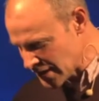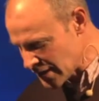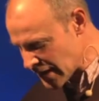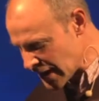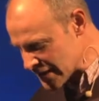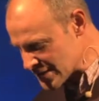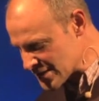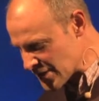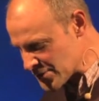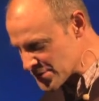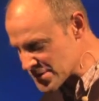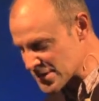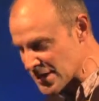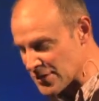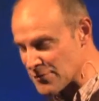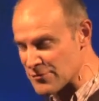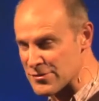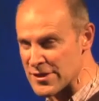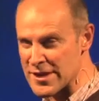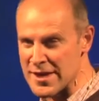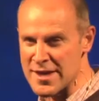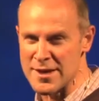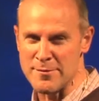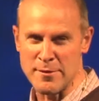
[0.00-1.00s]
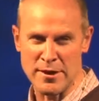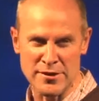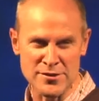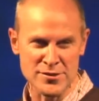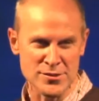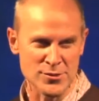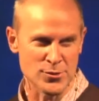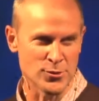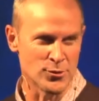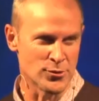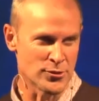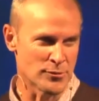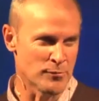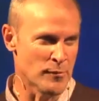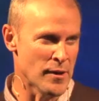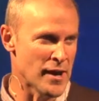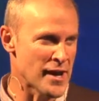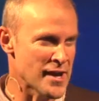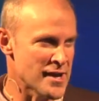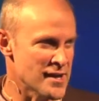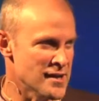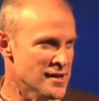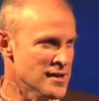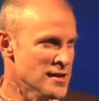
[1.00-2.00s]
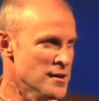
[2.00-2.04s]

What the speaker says: As I was kind of thinking about this talk, my